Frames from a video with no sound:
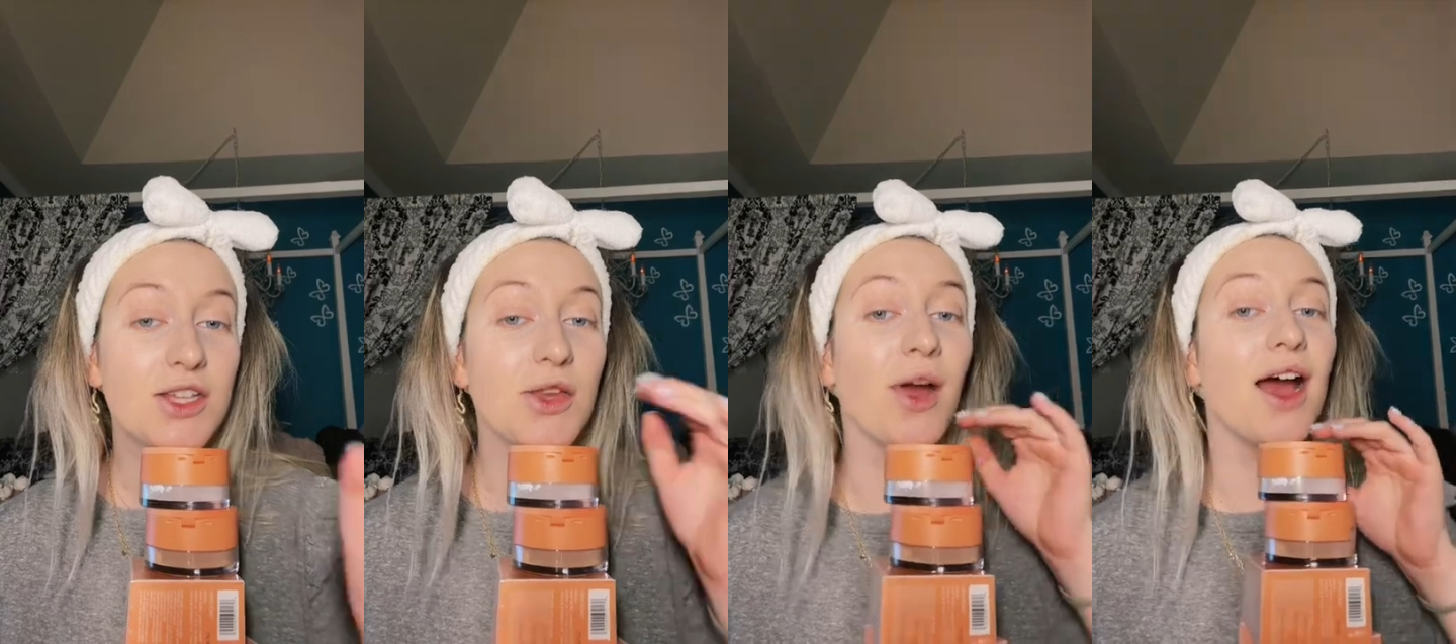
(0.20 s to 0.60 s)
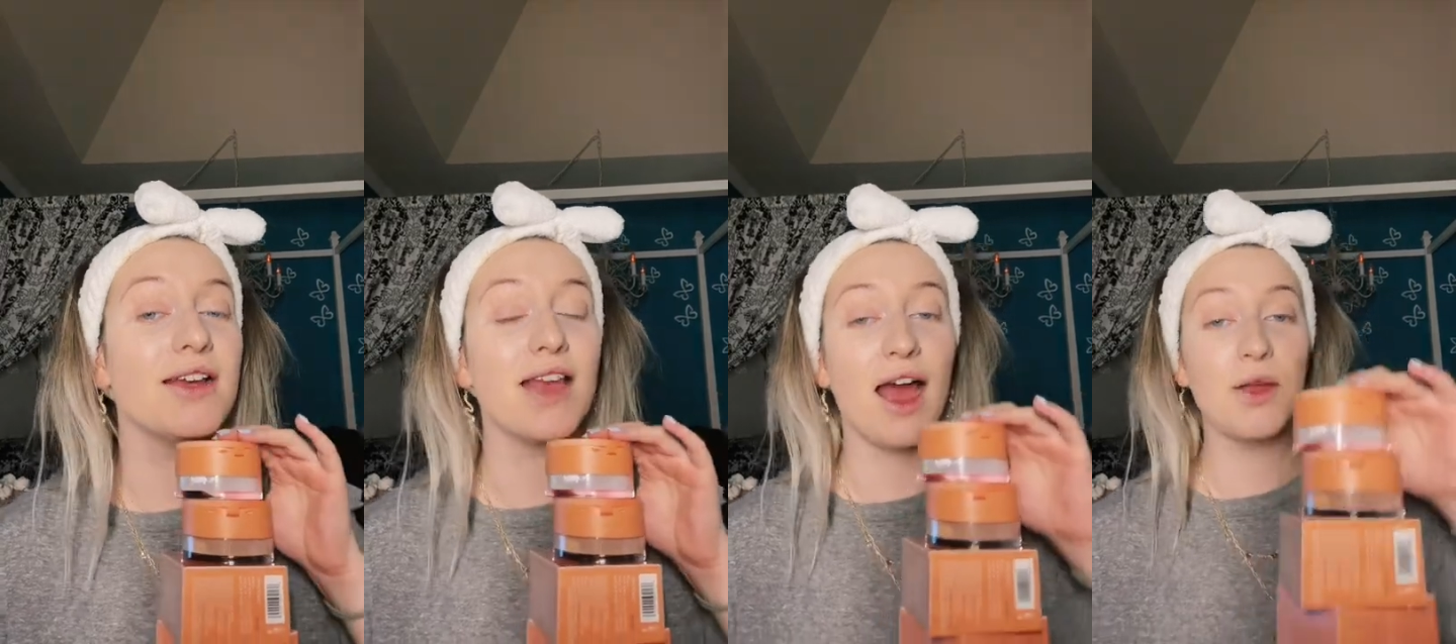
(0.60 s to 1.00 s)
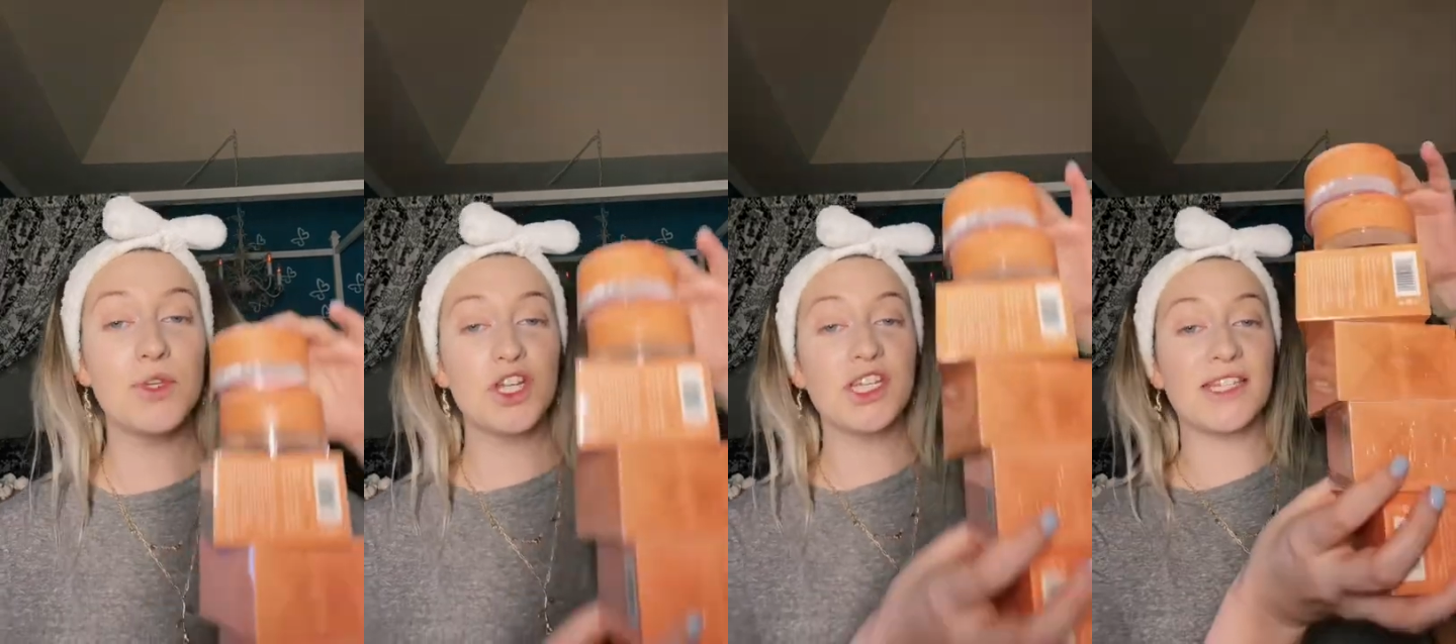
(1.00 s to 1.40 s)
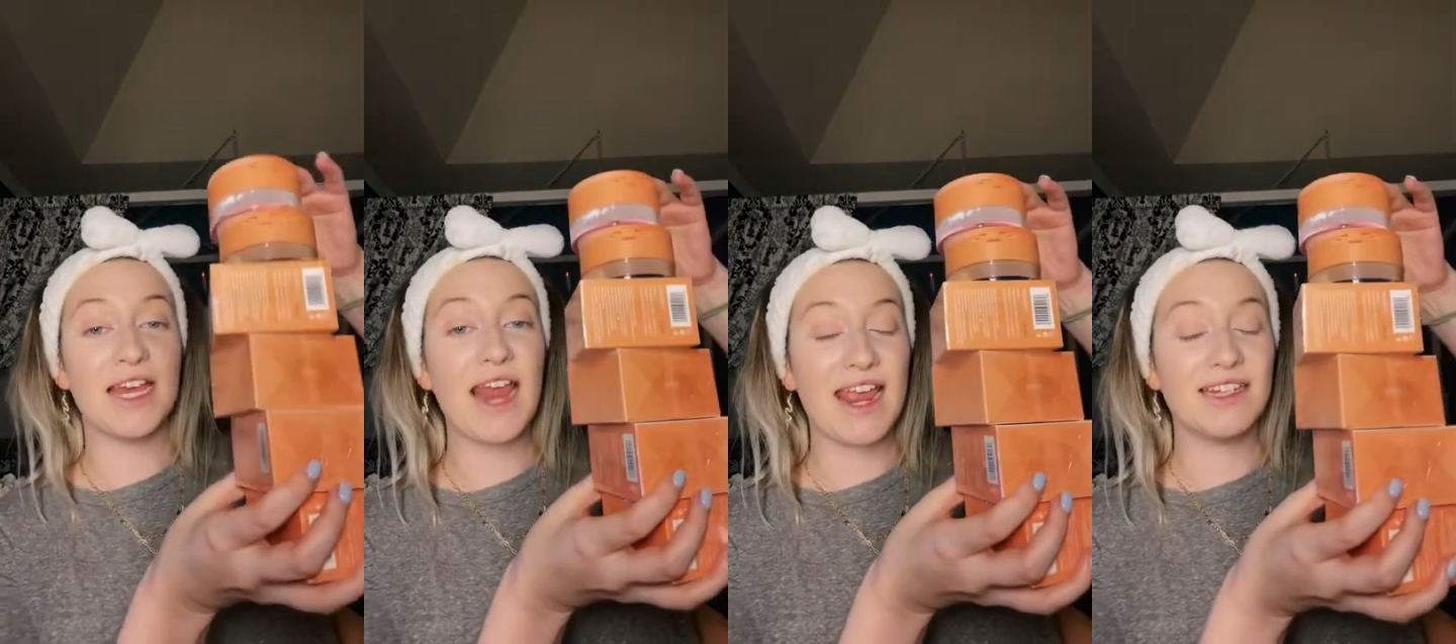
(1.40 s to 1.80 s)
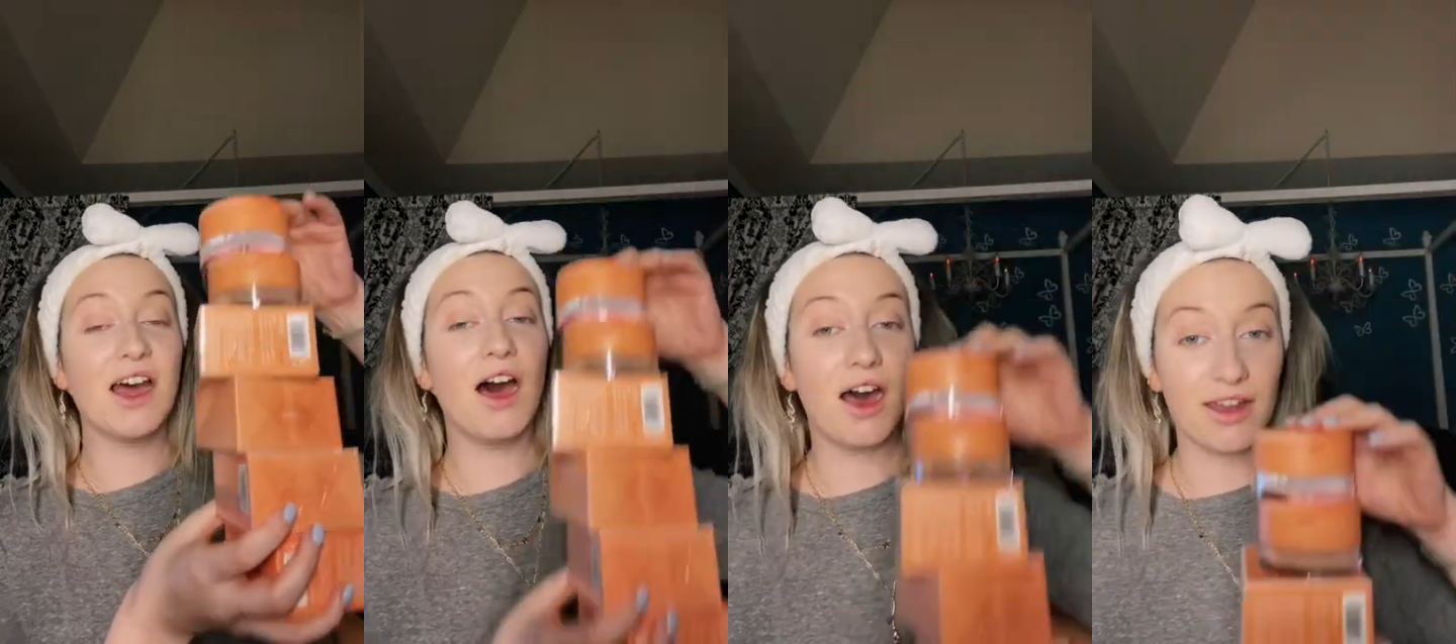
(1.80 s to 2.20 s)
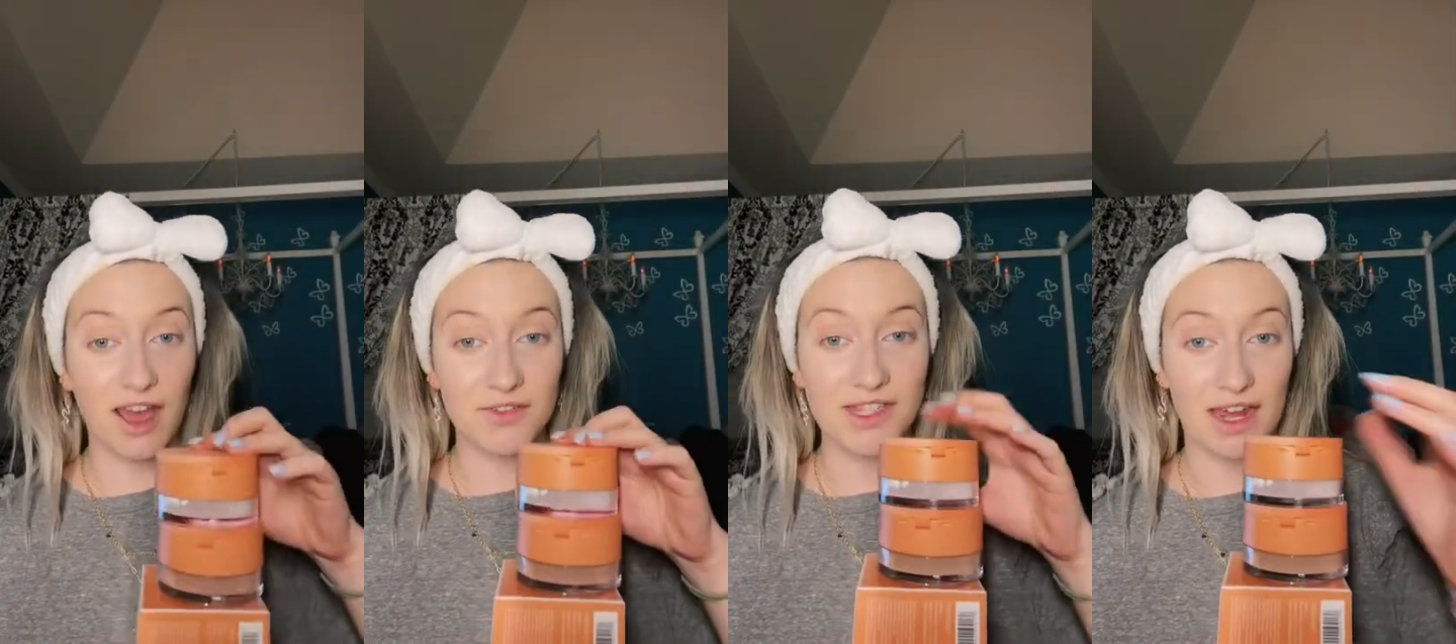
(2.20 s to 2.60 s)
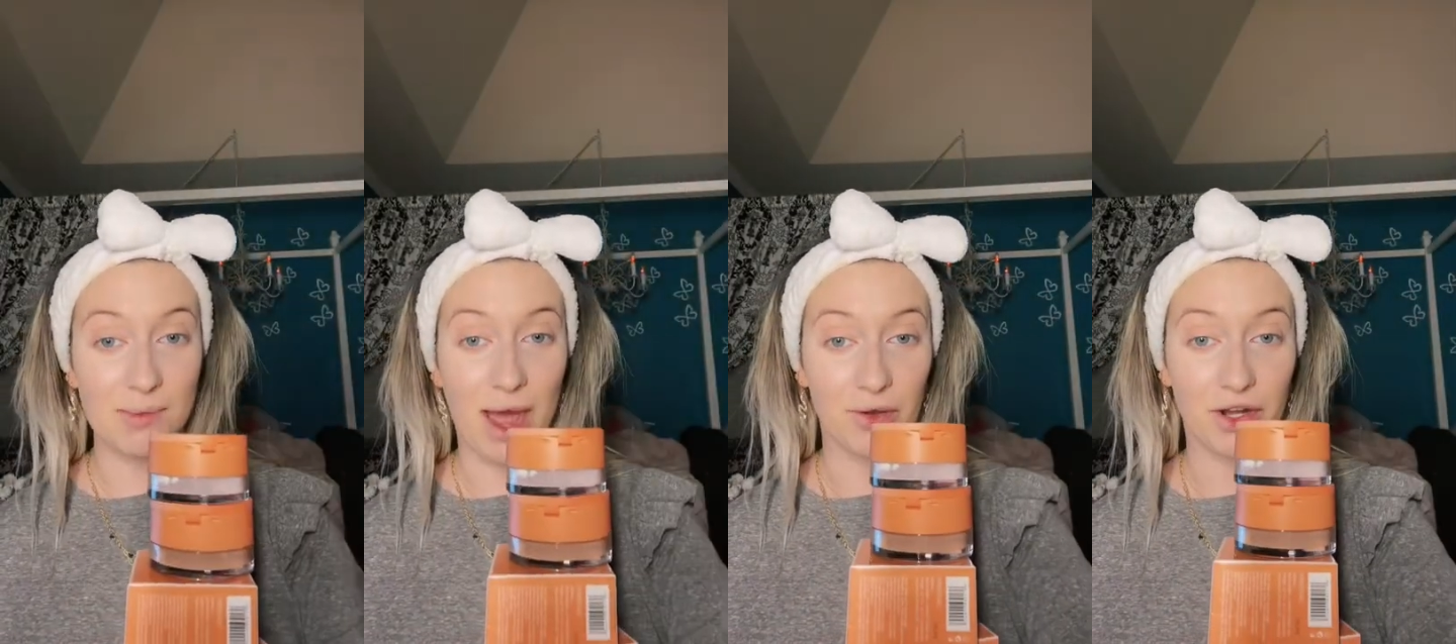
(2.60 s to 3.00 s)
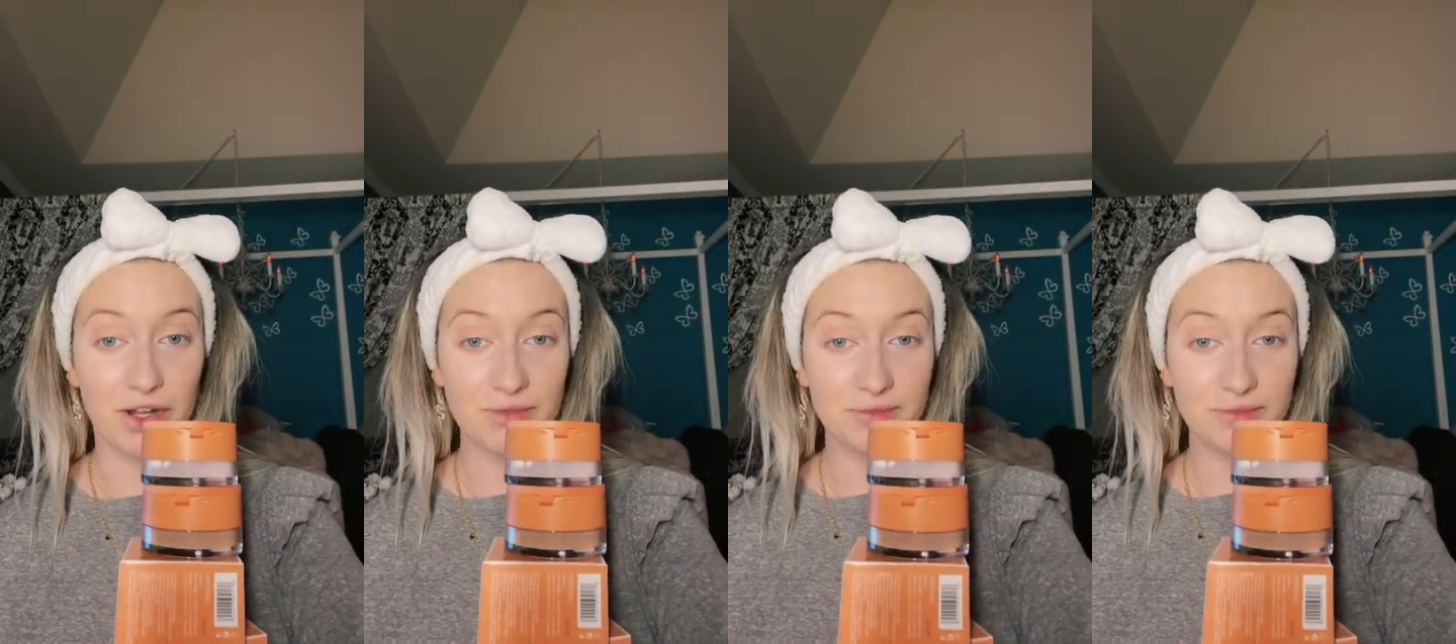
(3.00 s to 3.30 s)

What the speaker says: So guys, I was just sent a ton of setting powder.